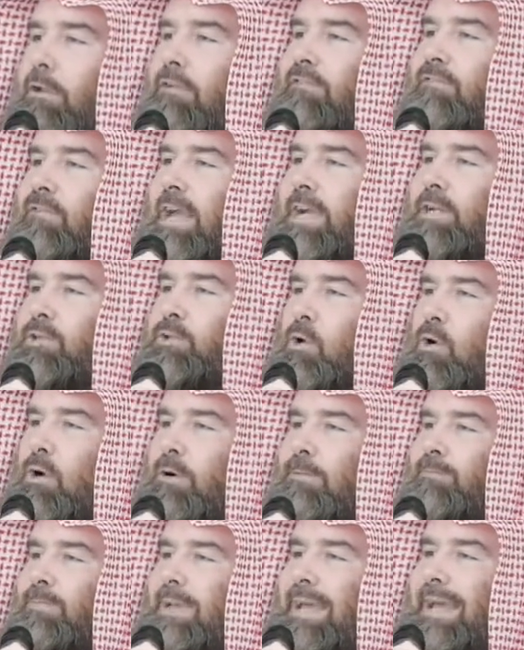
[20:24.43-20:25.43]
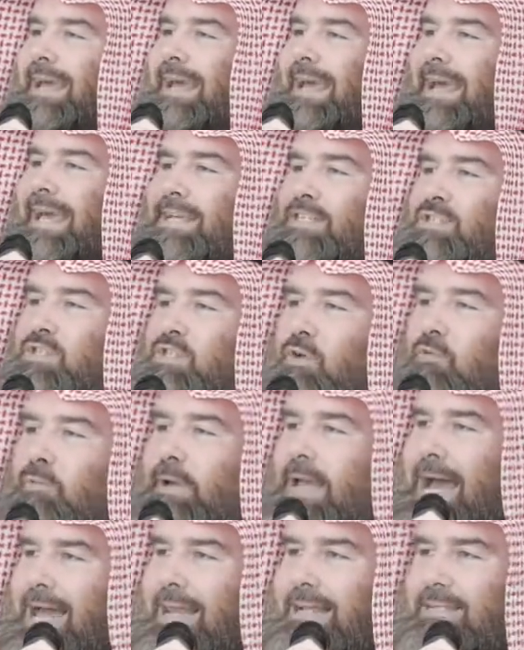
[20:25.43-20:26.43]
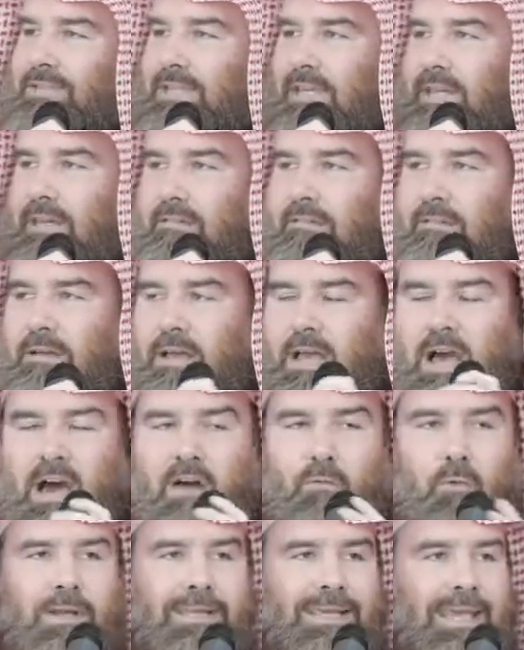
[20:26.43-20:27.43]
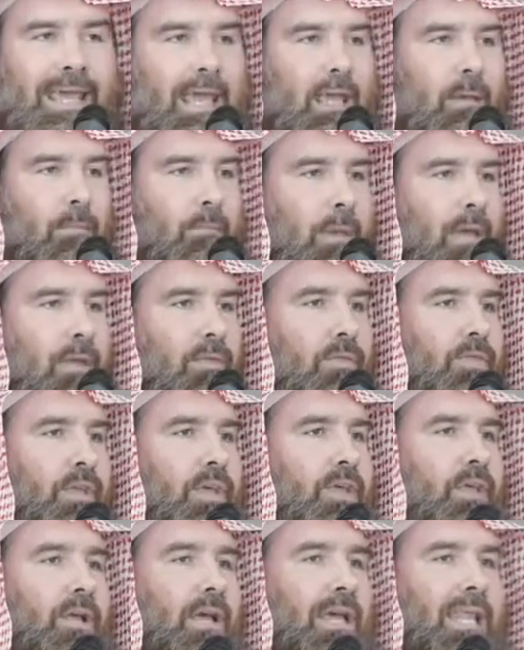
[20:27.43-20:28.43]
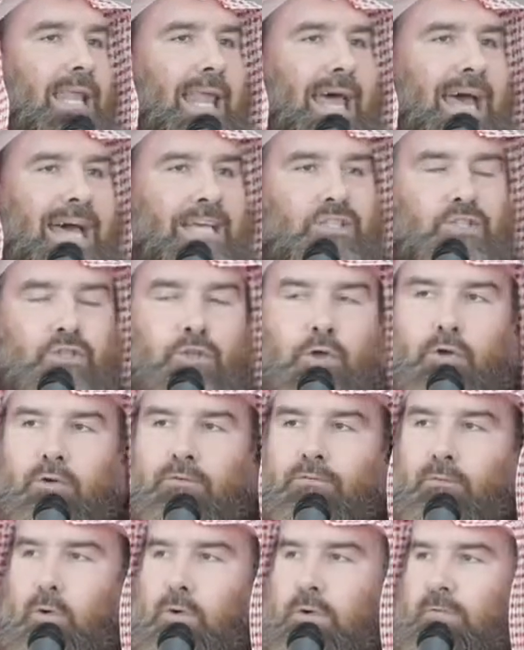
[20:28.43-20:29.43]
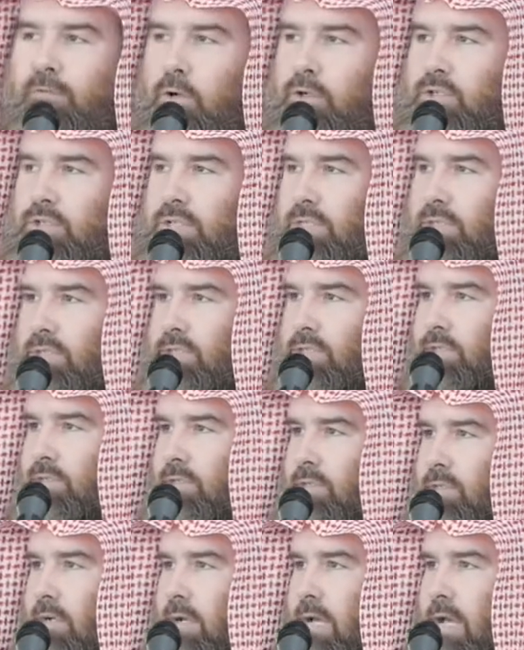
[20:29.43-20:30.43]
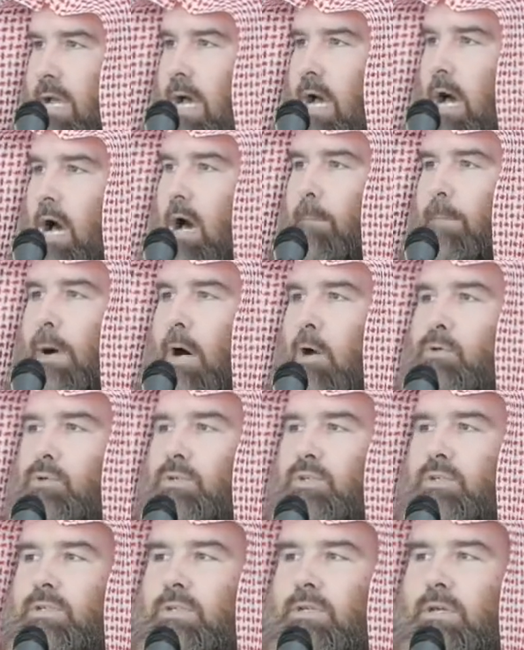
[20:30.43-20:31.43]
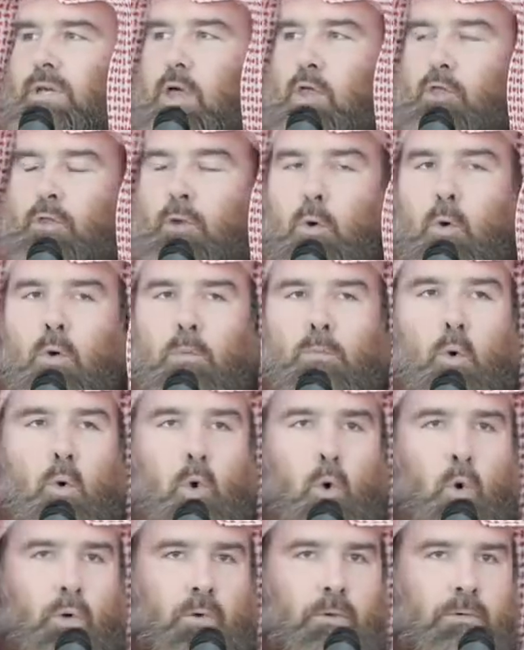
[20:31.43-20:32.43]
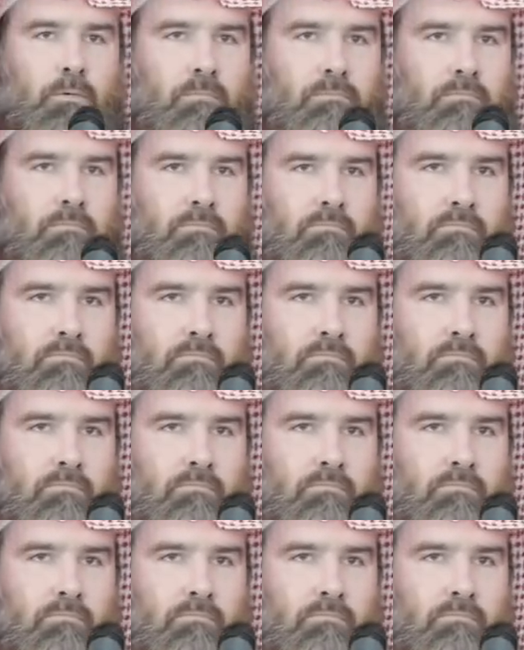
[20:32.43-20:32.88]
and reflect on is the reality of what came in the last third ver verses about the qubur,